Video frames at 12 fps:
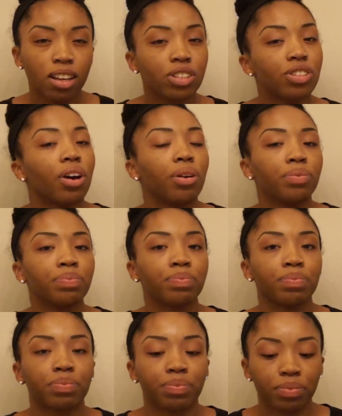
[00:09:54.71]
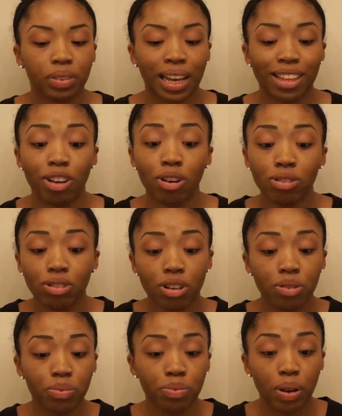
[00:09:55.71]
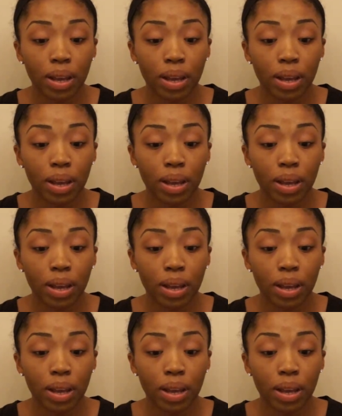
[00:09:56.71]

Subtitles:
So those are